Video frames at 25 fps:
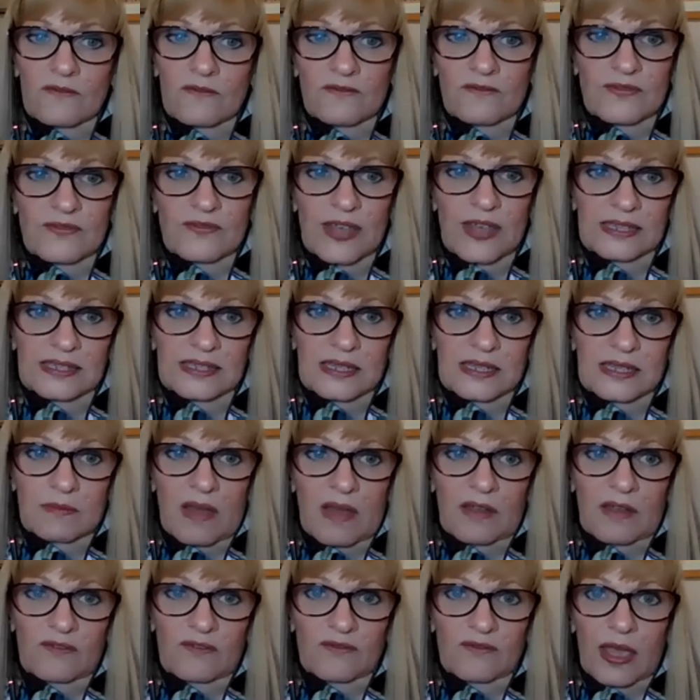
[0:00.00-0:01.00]
facing
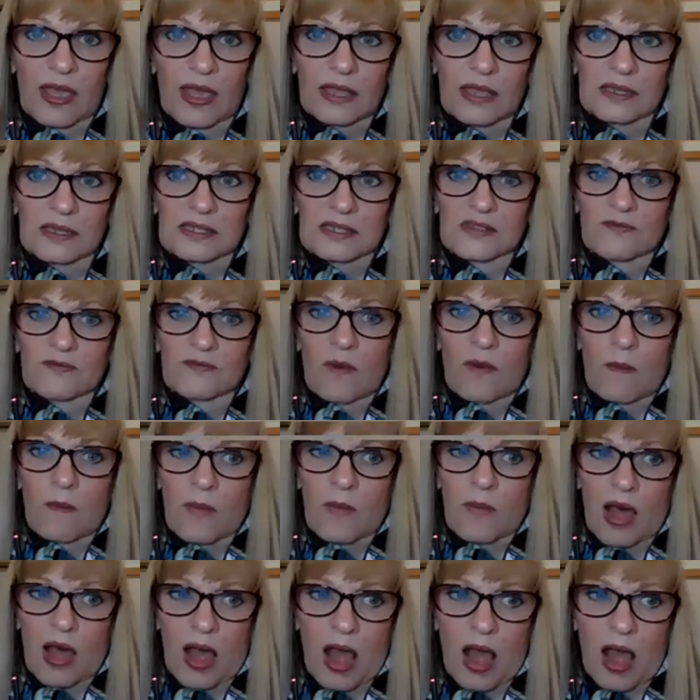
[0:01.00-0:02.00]
my face from
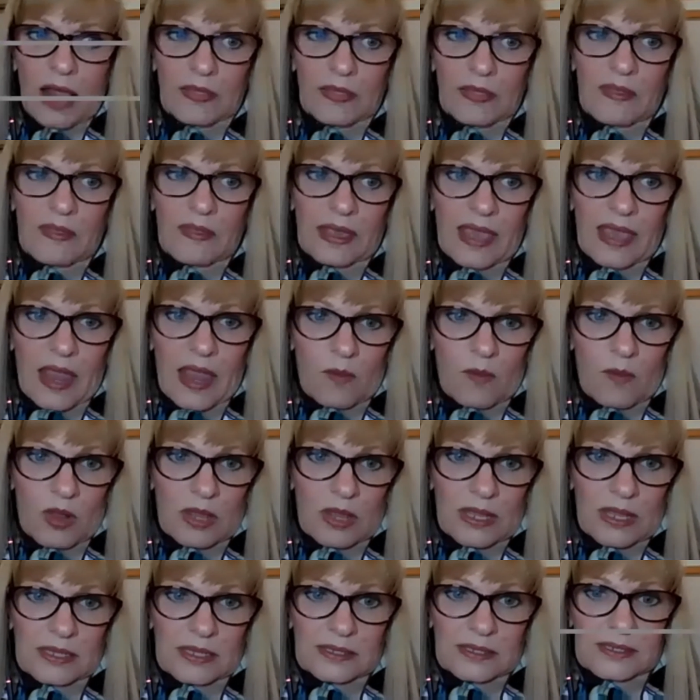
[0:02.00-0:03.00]
behind the camera
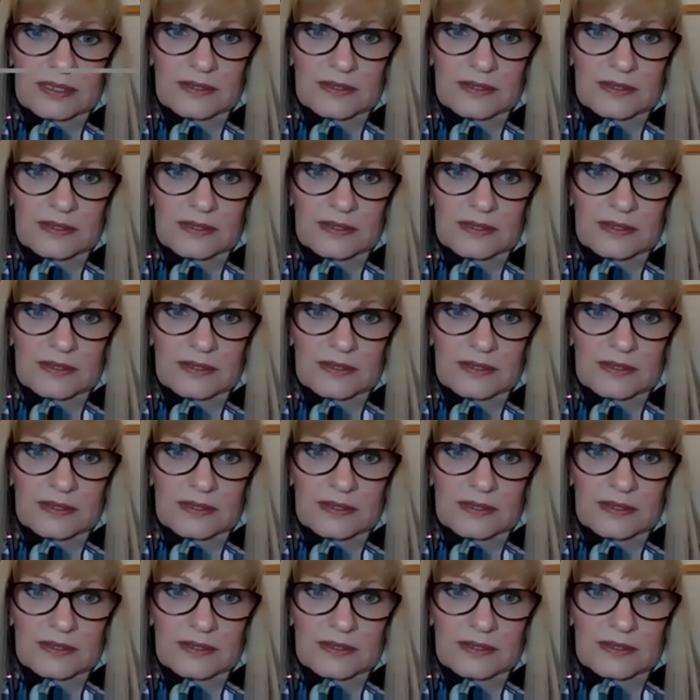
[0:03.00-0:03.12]
lens.